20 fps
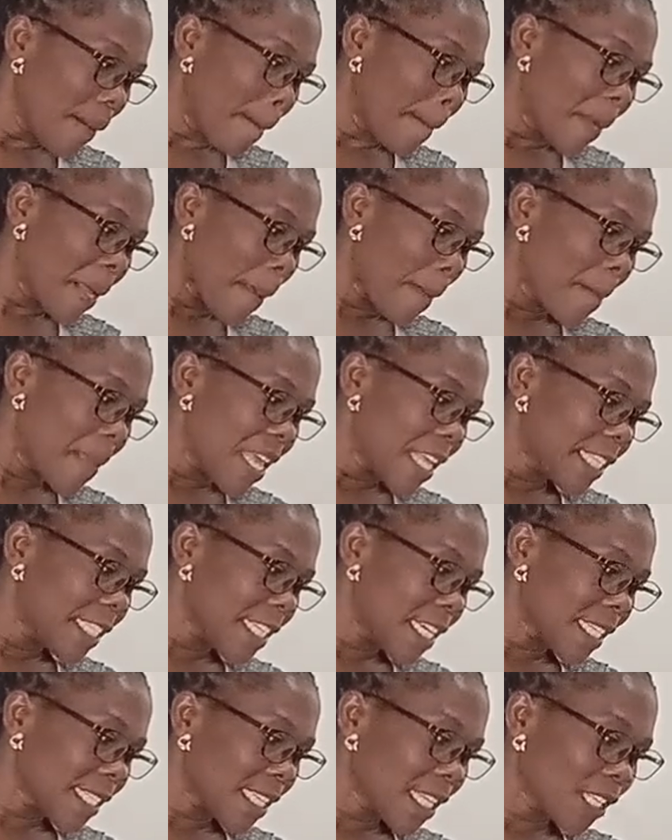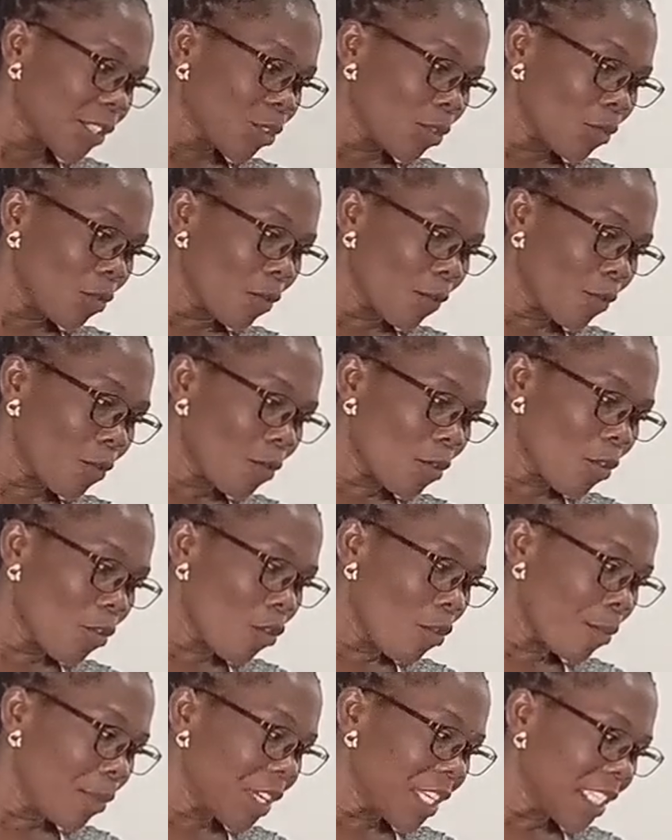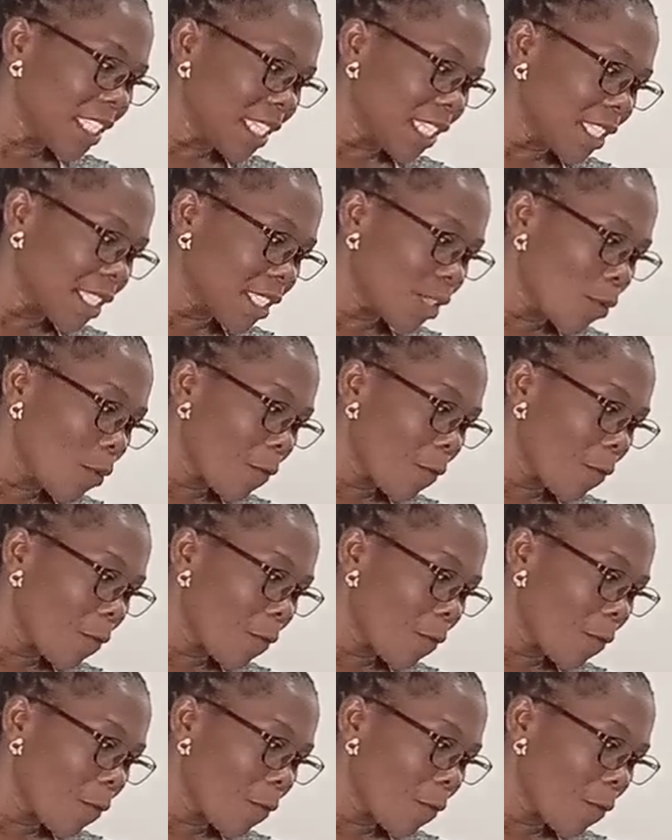by major section of rural communities